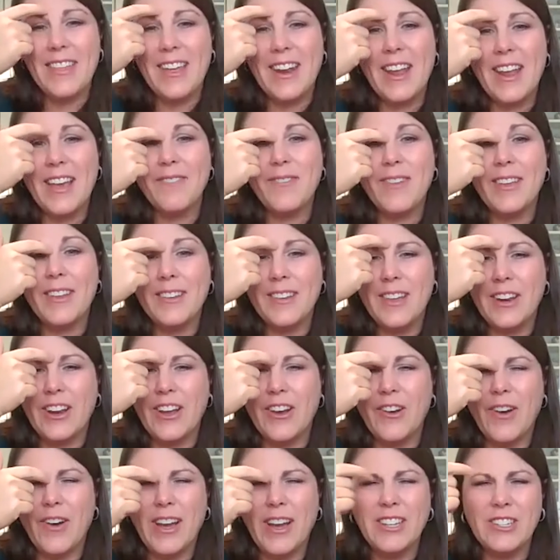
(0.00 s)
And then I've been, you
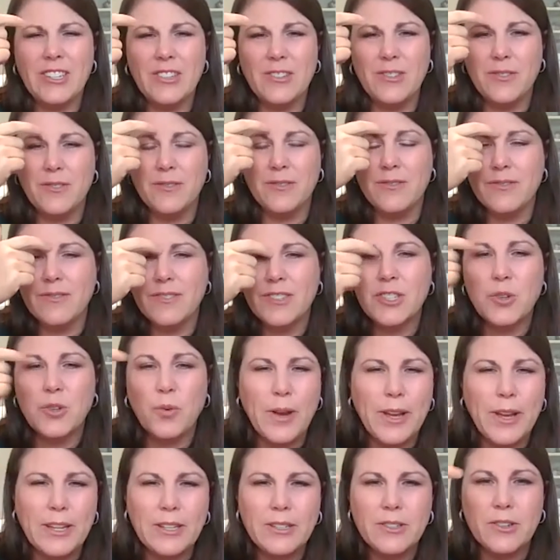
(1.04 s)
know, I do
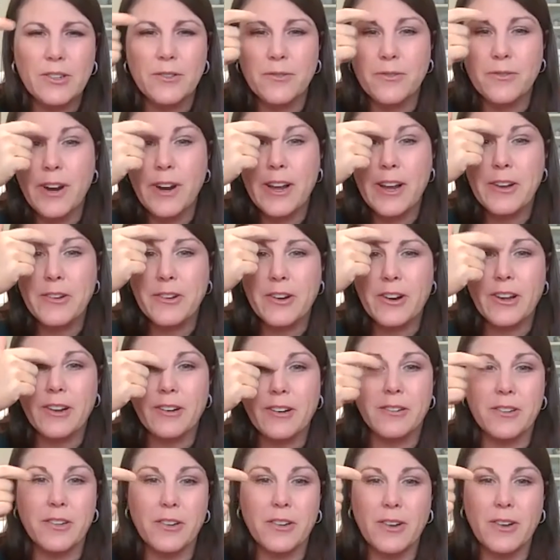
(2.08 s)
squint or frown. I
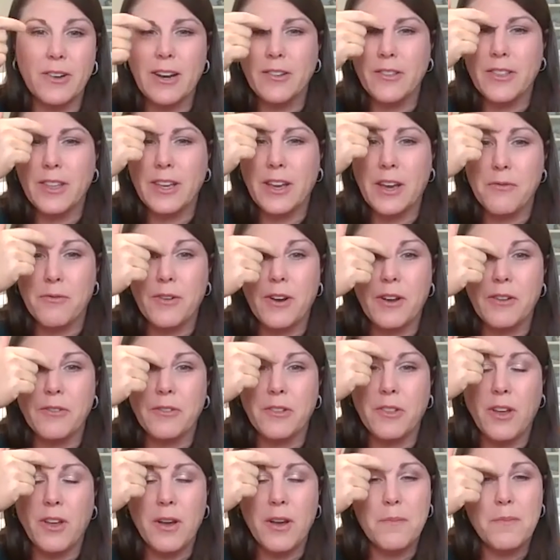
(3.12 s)
don't know. I don't think I frown
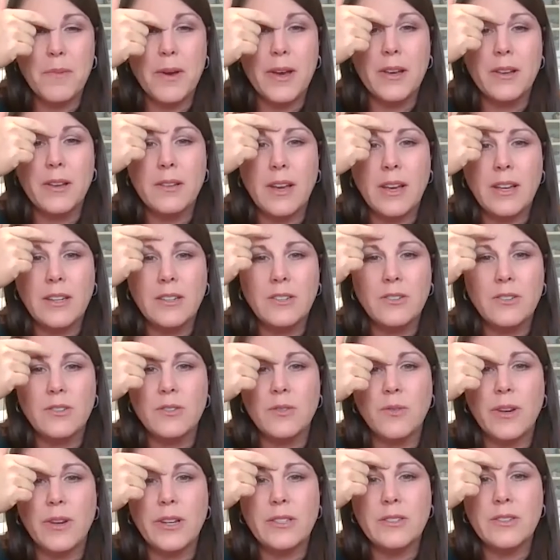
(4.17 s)
yeah. a lot, but I do
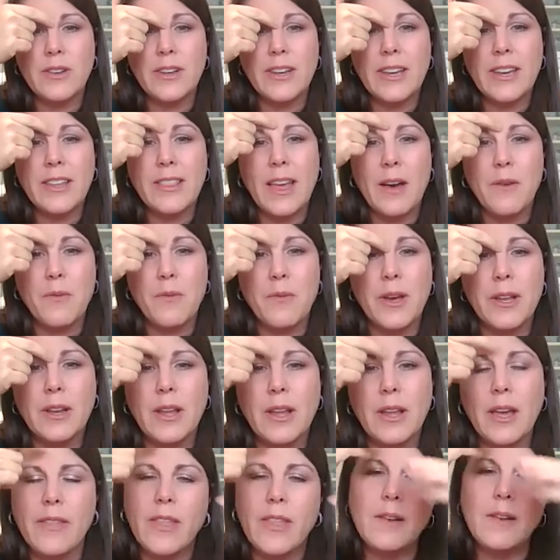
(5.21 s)
squint. So I get that one.
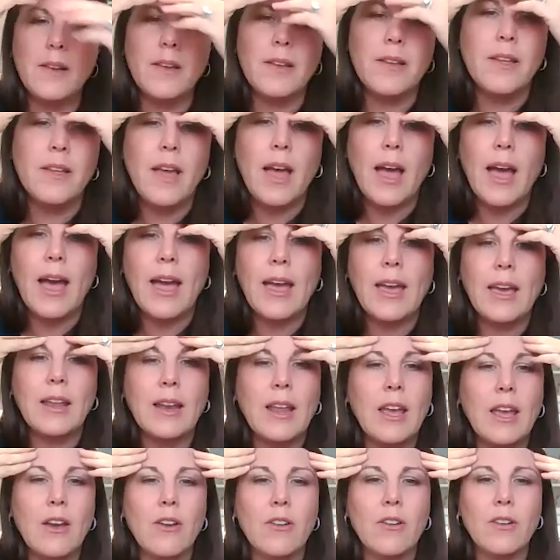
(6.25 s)
And then I
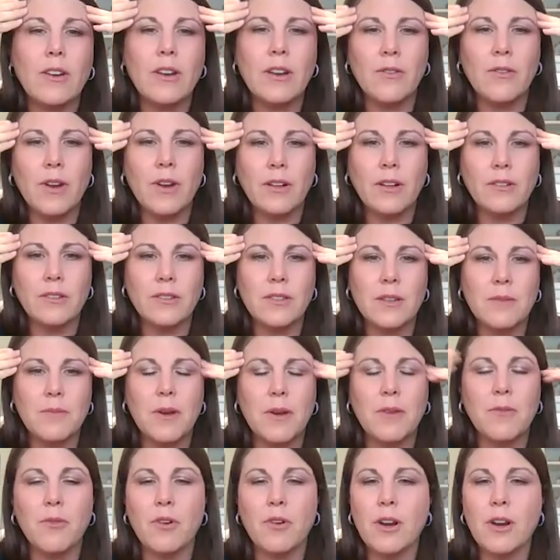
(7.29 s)
inherited wrinkles on
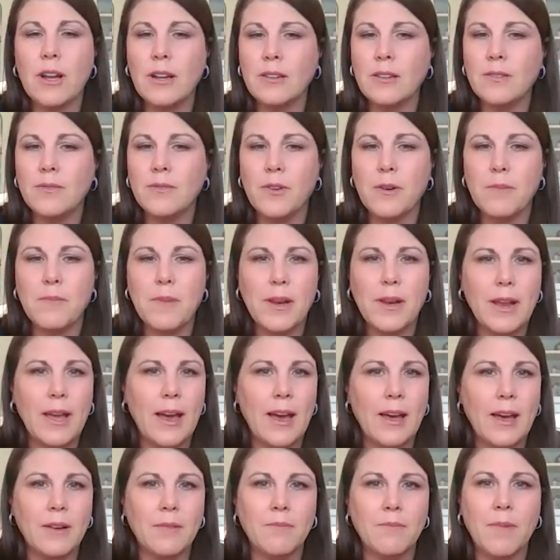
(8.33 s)
my forehead from my
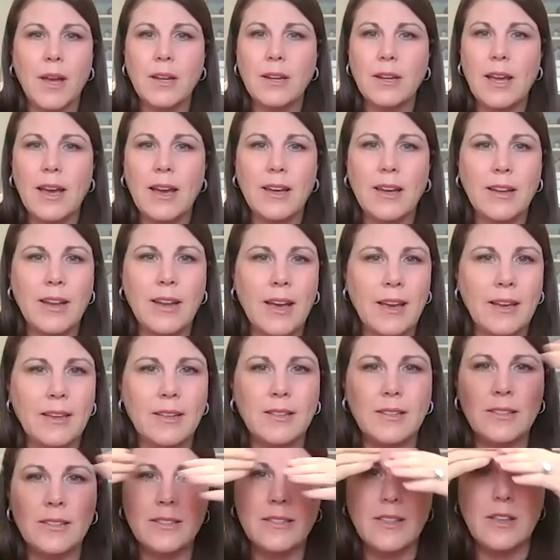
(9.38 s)
dad. My dad
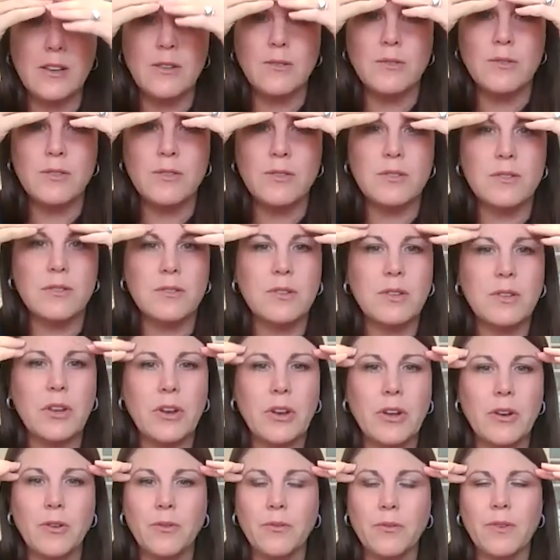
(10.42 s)
has those, you
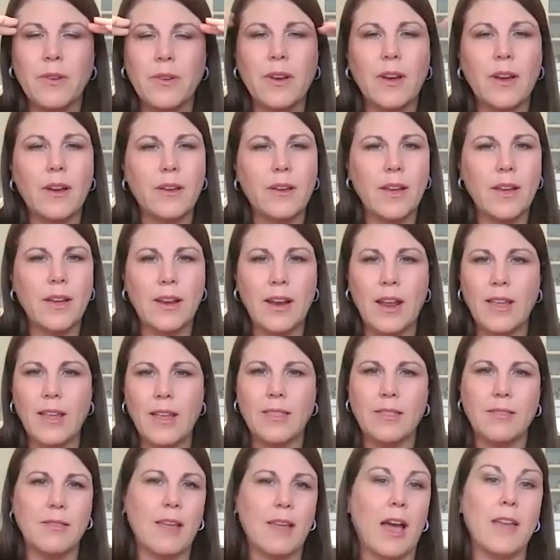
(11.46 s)
know, and
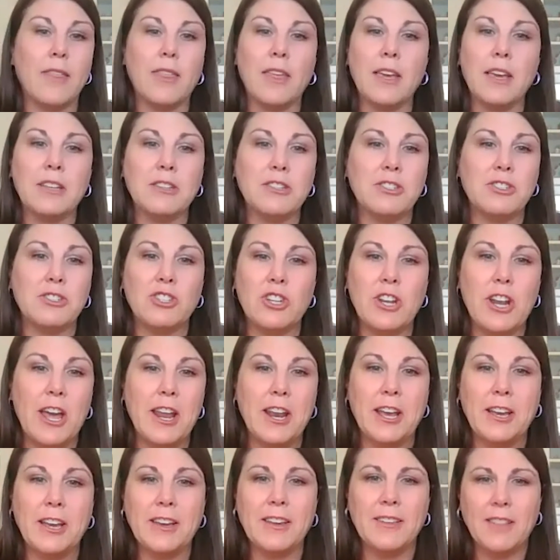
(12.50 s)
I, I think it's
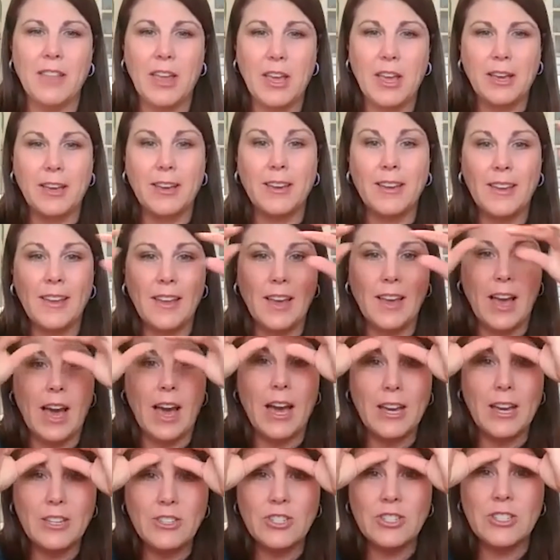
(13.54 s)
genetic. Like,
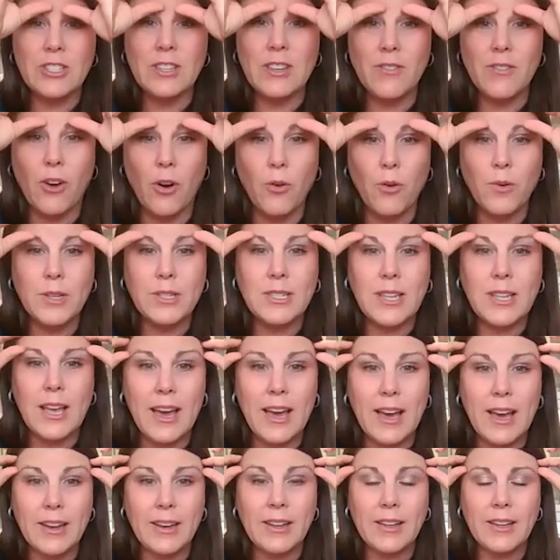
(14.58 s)
I just have always
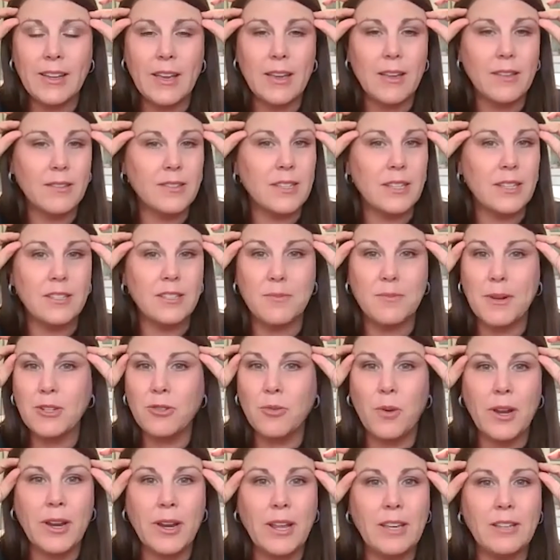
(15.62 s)
had it since my
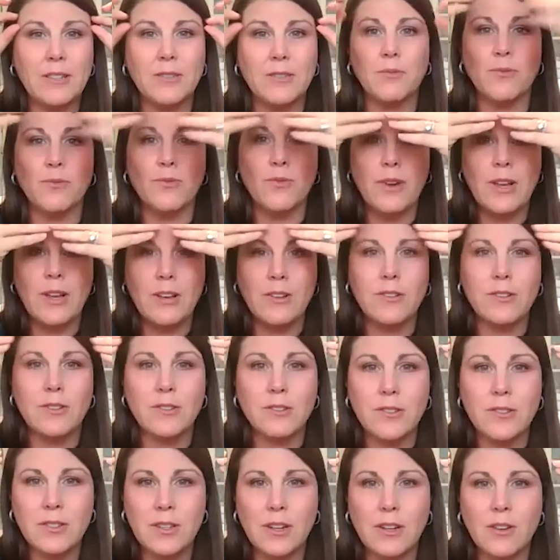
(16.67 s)
20s,
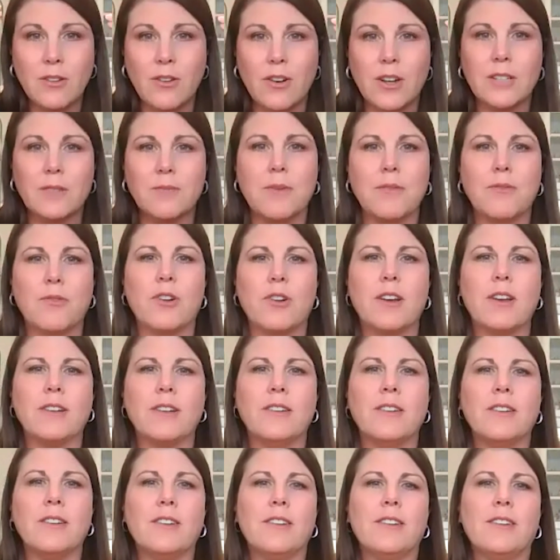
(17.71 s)
wrinkles across my forehead.
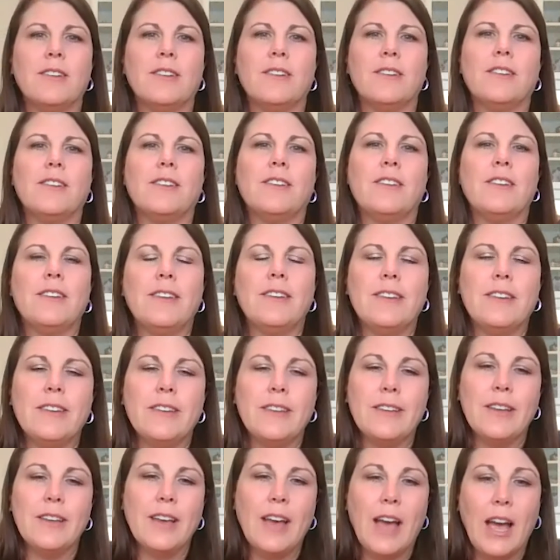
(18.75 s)

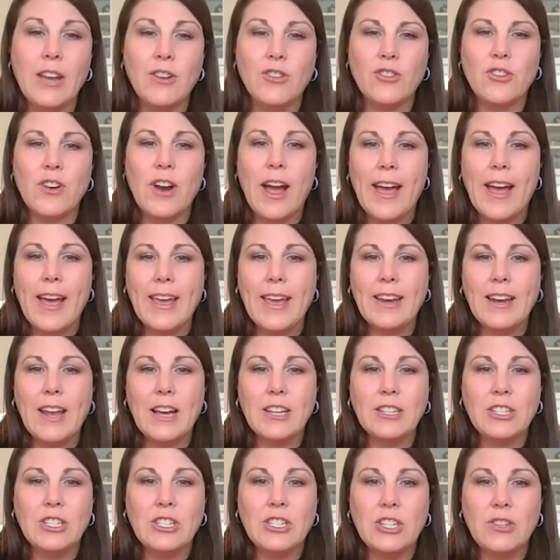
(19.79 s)
I try
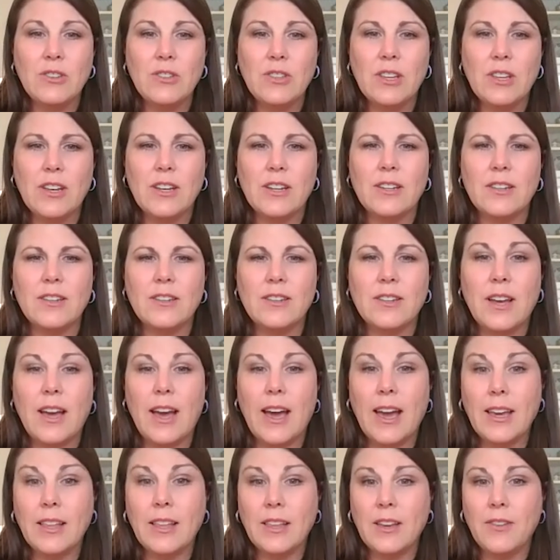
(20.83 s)
not to do the
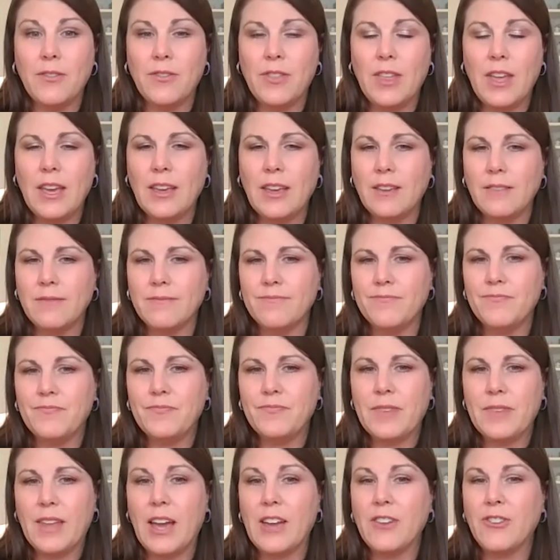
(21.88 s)
eye lift thing.
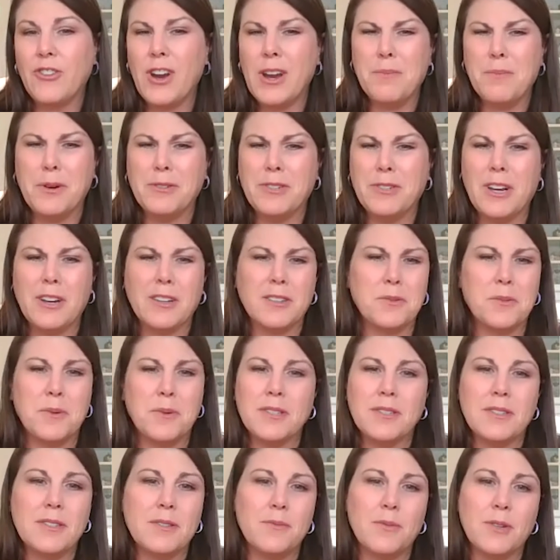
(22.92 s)
I tried Botox
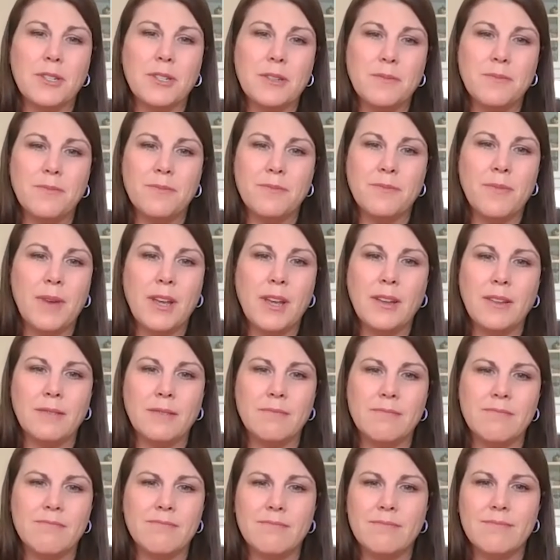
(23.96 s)
once, wasn't my
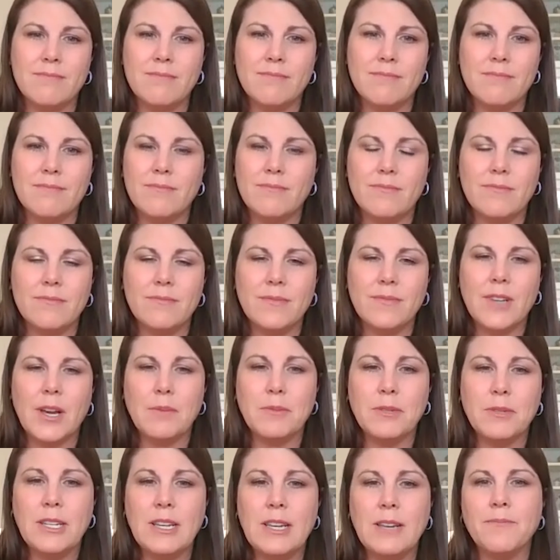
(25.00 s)

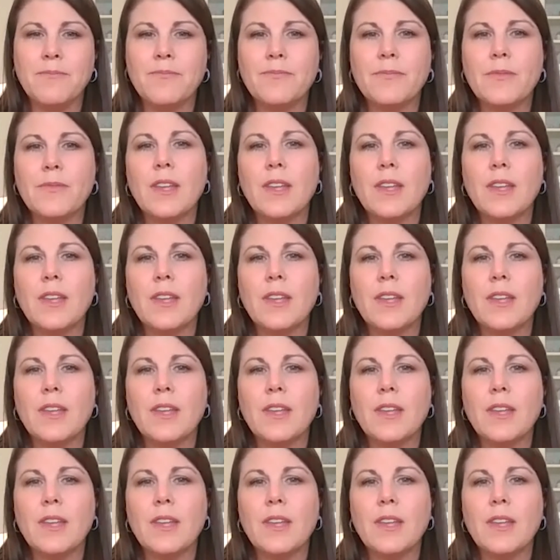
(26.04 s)
cup of tea.